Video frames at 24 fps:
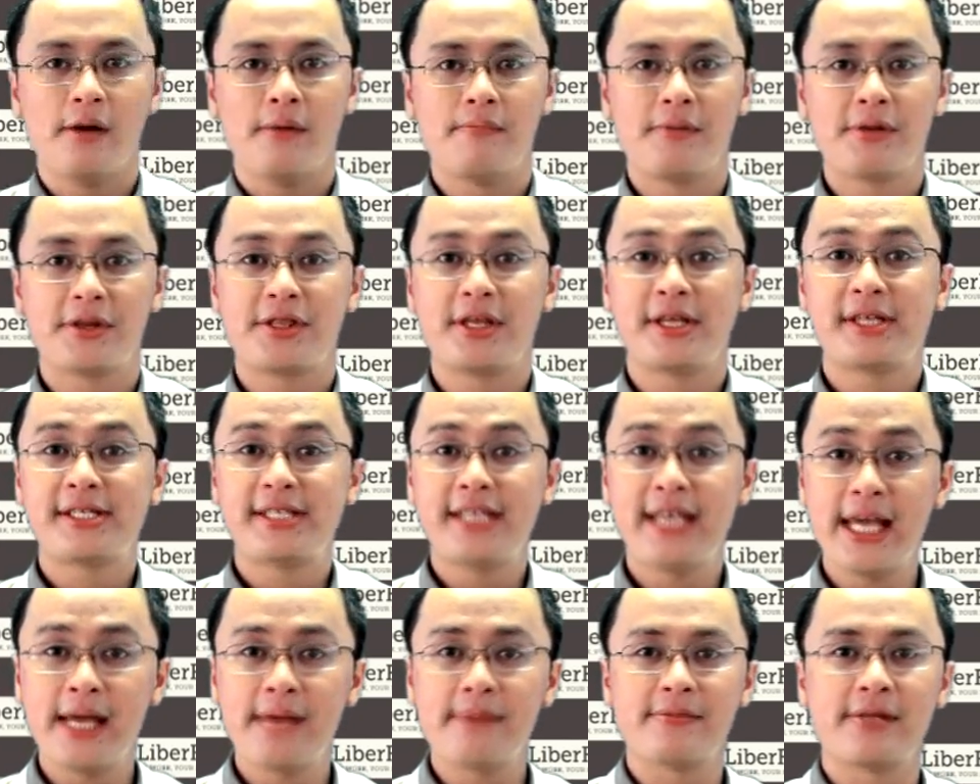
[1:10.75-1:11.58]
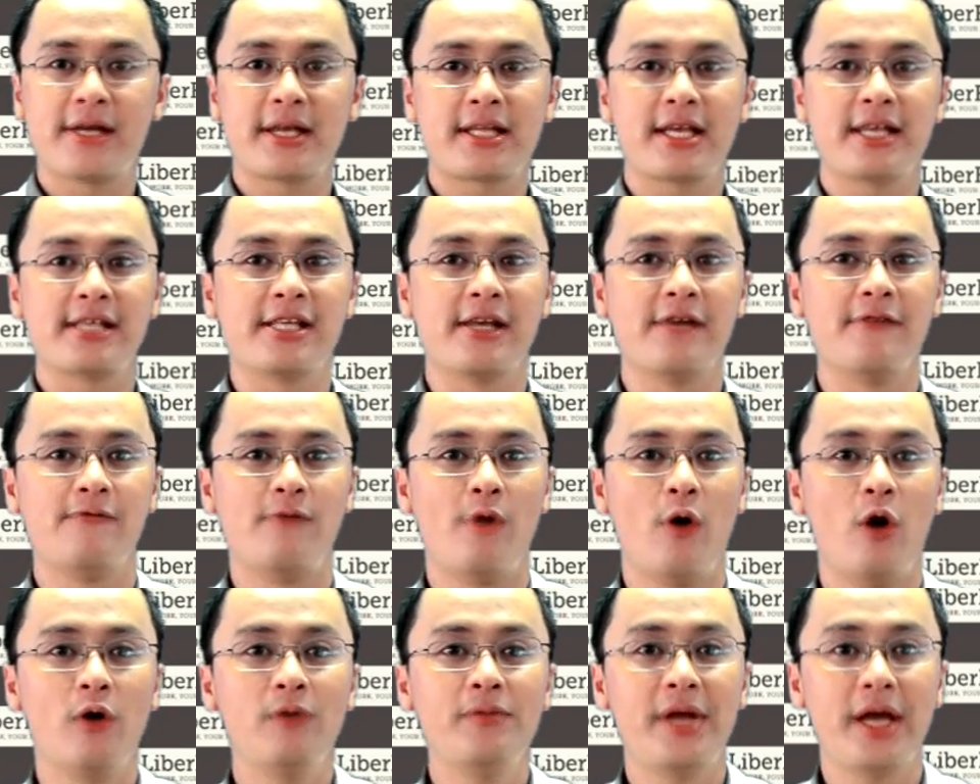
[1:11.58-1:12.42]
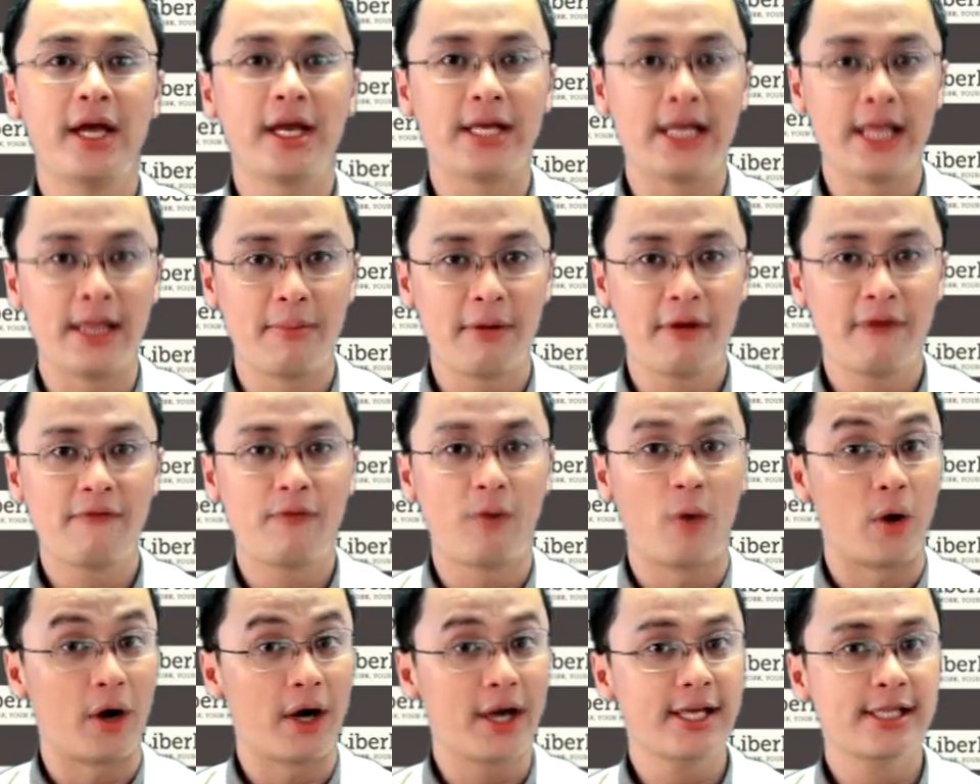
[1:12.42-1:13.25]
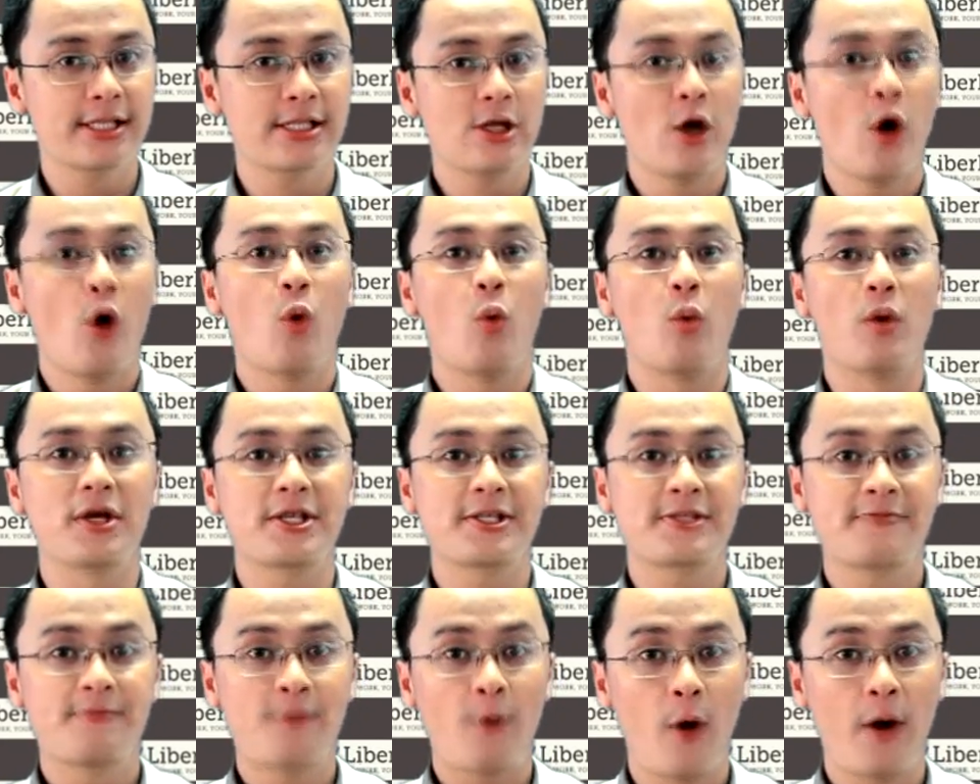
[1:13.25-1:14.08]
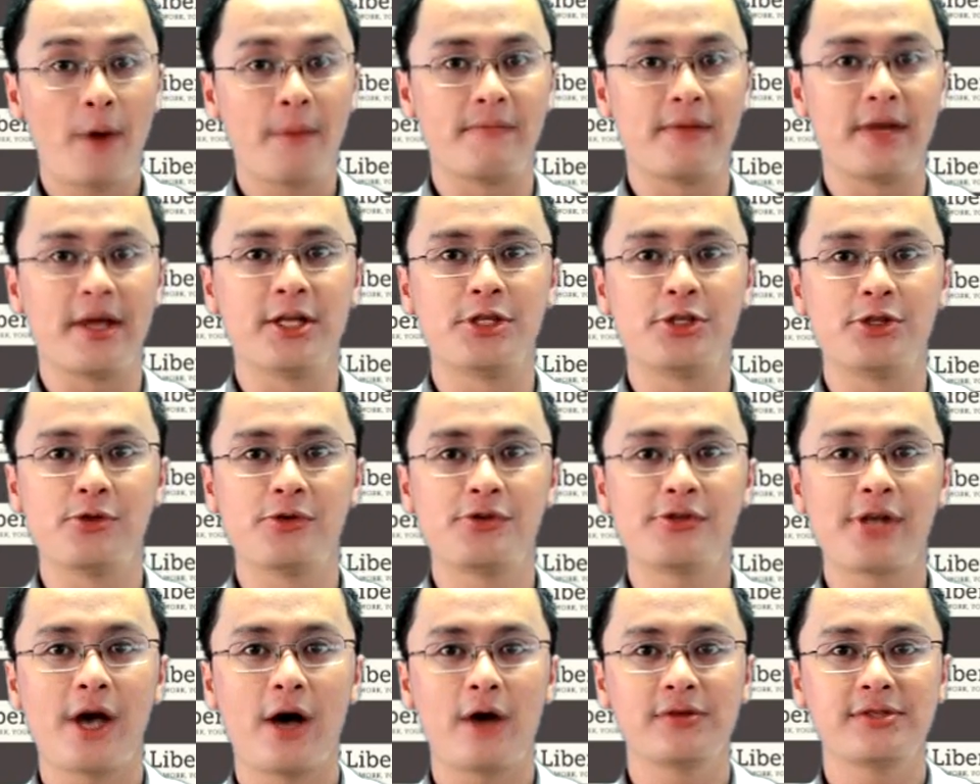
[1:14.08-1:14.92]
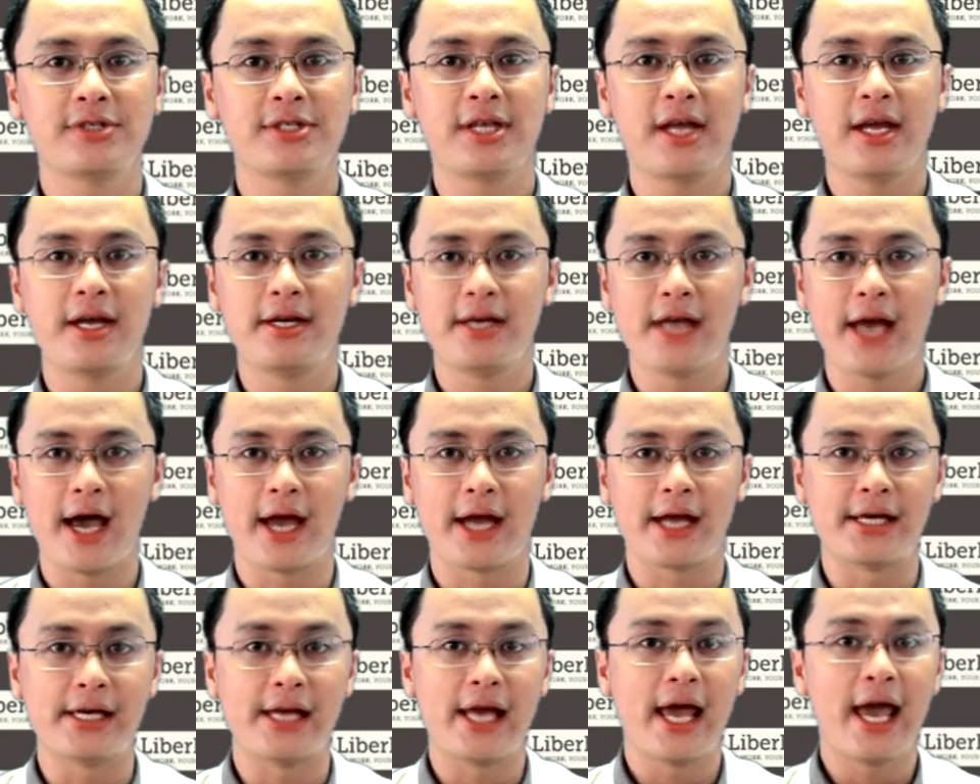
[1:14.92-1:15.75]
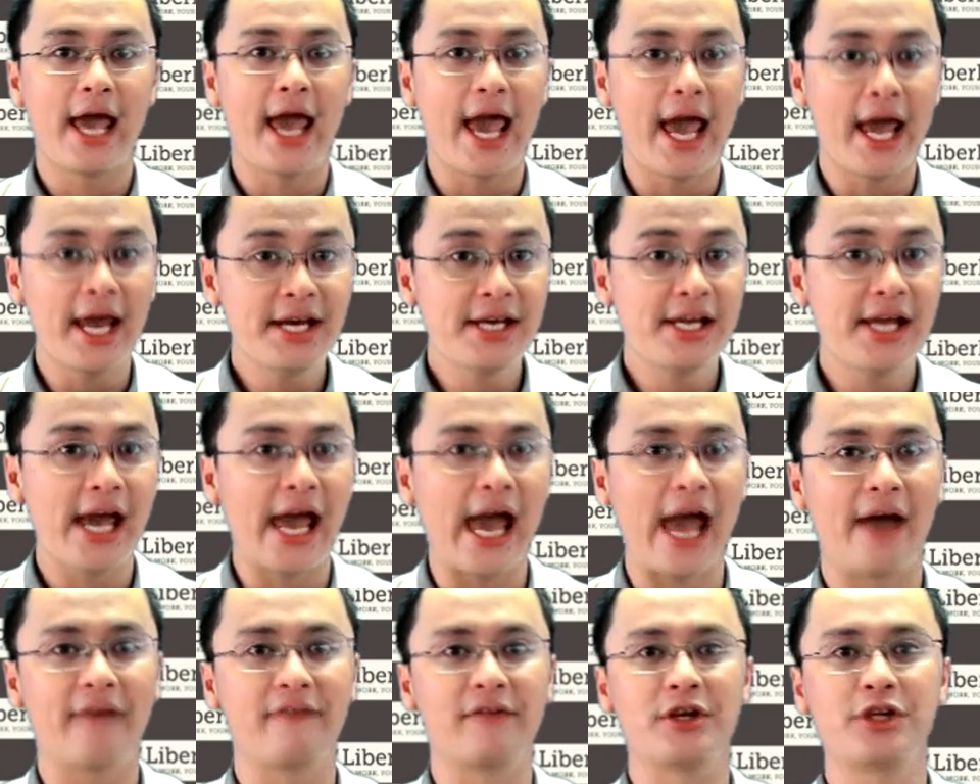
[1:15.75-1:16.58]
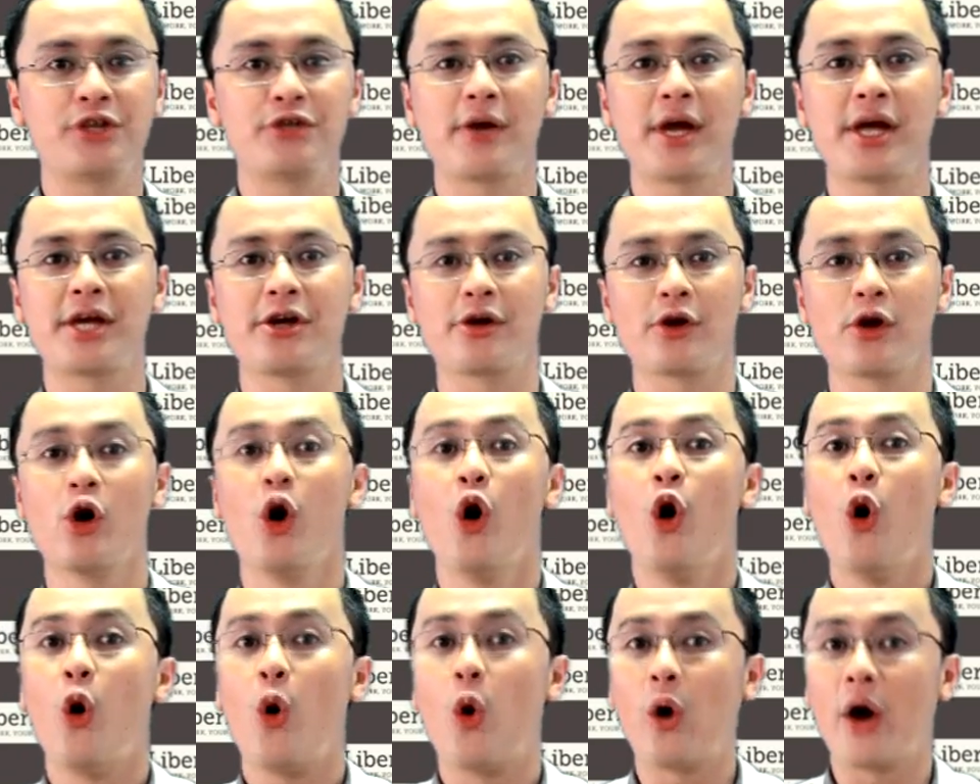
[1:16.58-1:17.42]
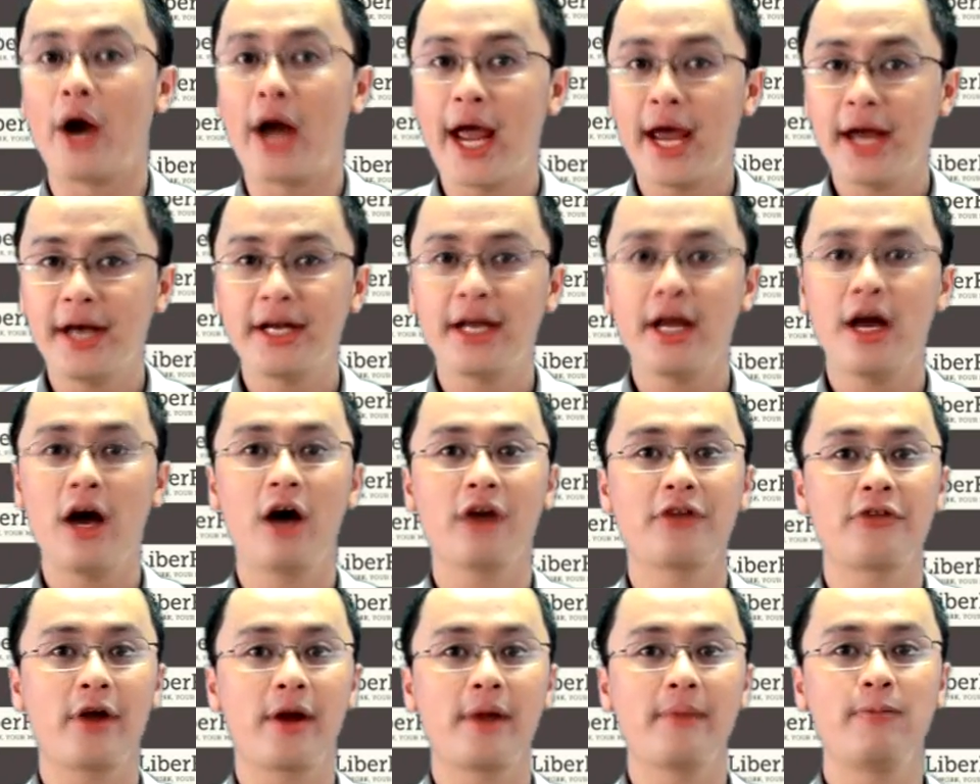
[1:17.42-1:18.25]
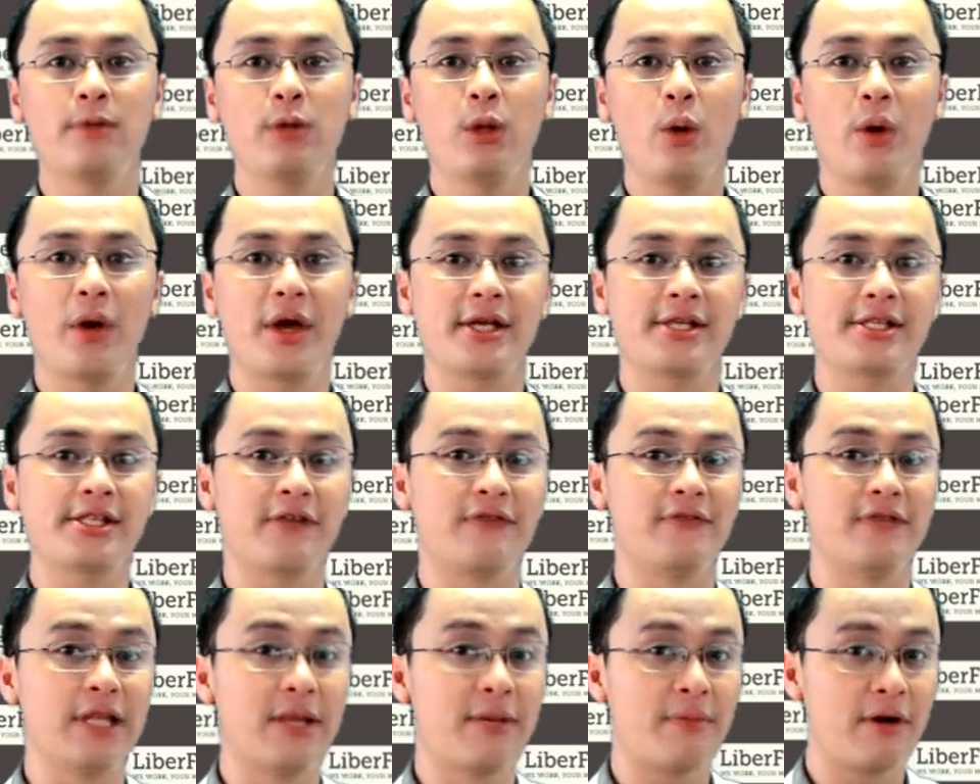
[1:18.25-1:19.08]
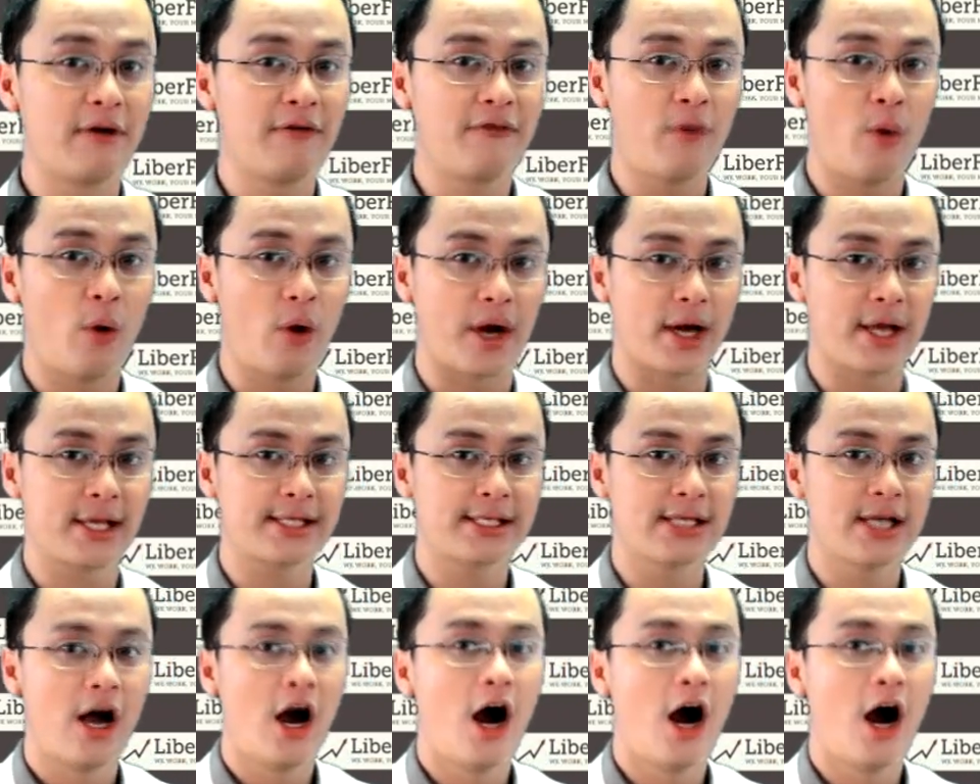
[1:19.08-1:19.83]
but the team that is involved in LiberForex was formed in two thousand nine, and every trader or any other employees of LiberForex